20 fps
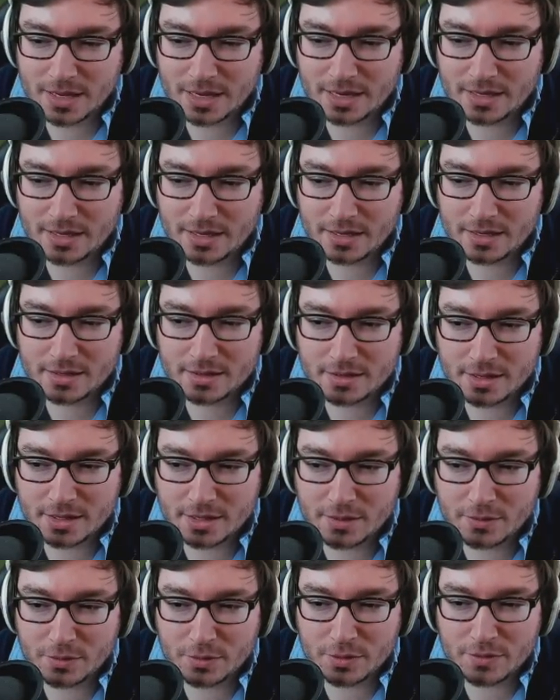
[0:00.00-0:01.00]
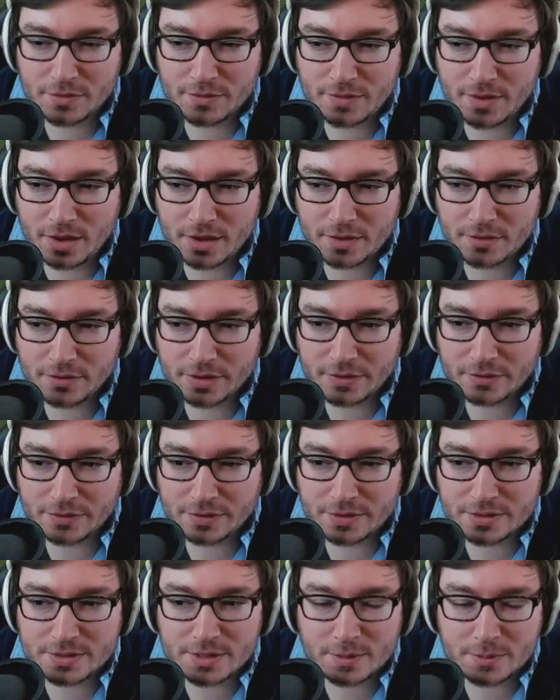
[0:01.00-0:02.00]
Hey Nee, thank you for the 5
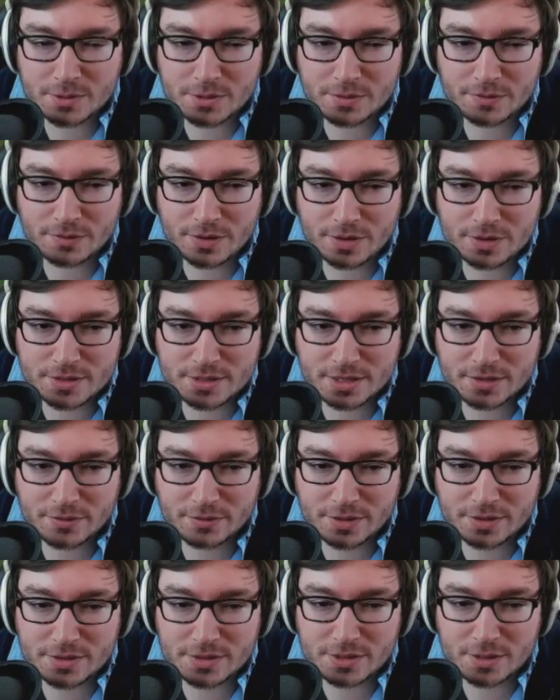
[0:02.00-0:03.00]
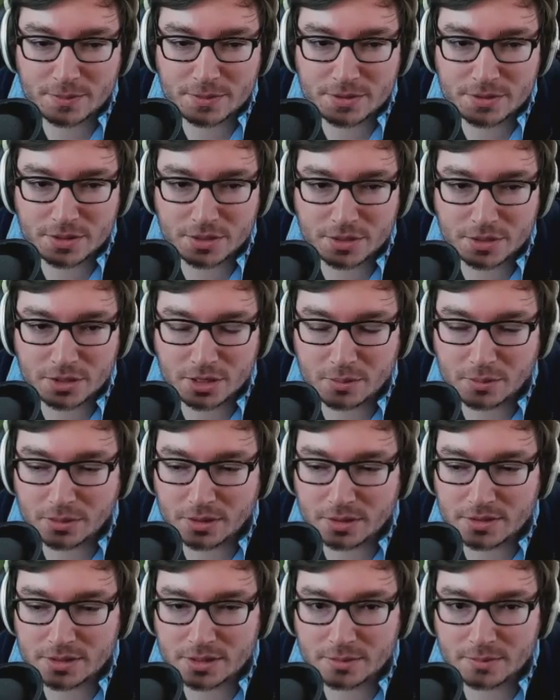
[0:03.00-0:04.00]
gifted subs. Your first gifted subs to the
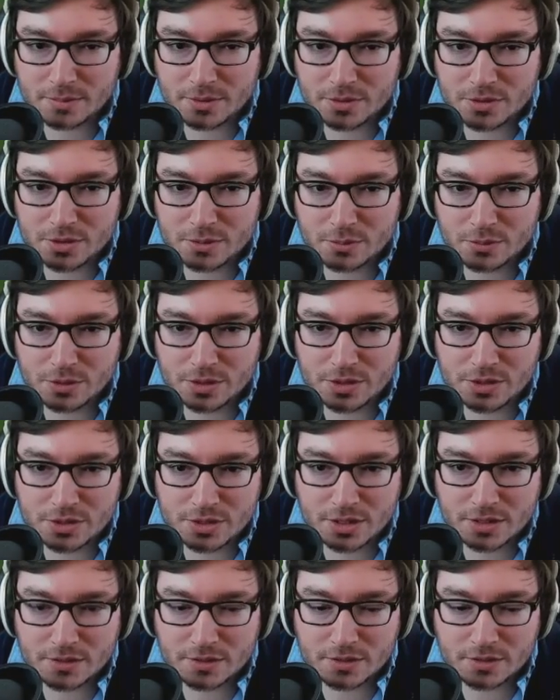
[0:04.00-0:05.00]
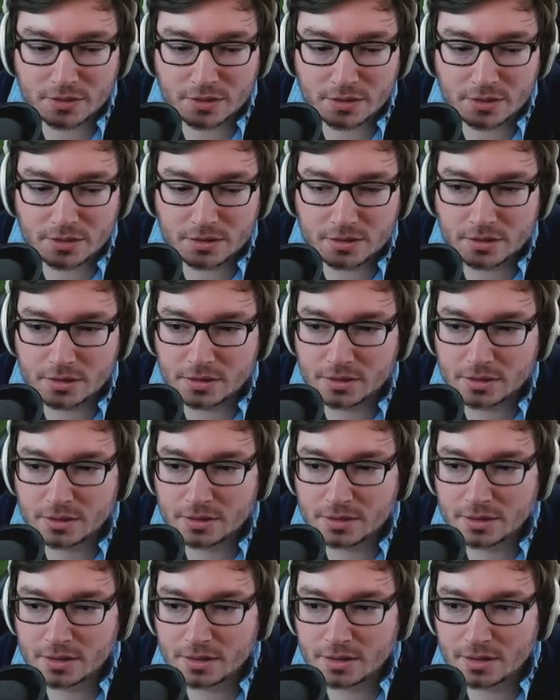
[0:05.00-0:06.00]
community. Much appreciated, dude.
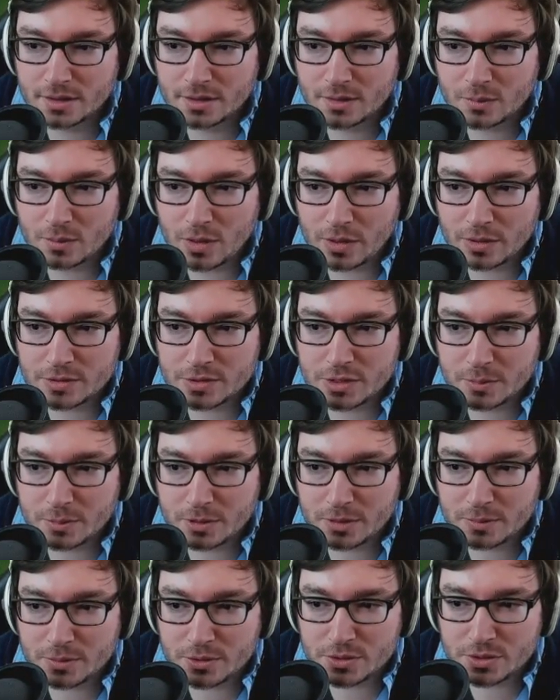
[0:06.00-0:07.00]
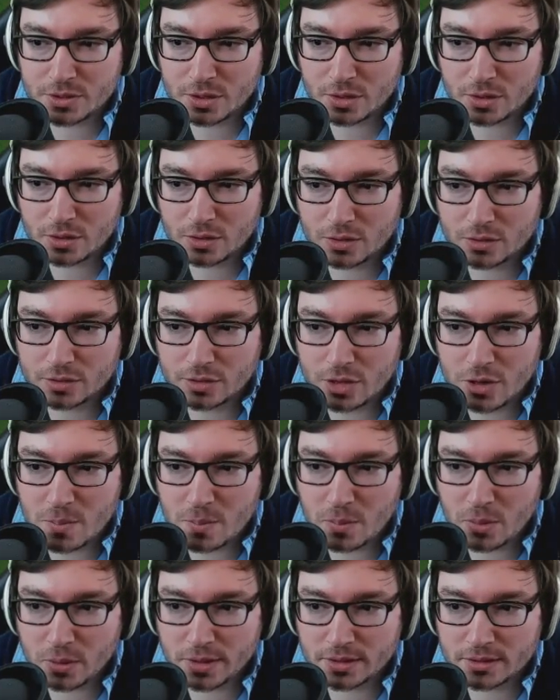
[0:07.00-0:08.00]
Welcome to the Berry Bush Dark Lord,
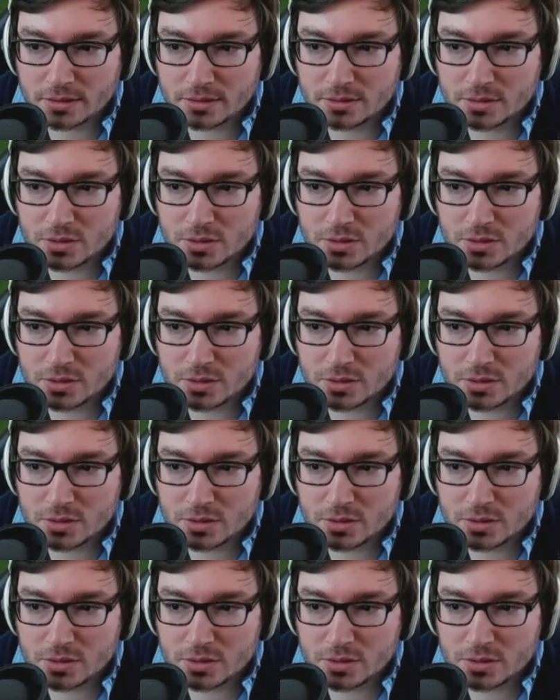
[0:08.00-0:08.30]
Dark Point,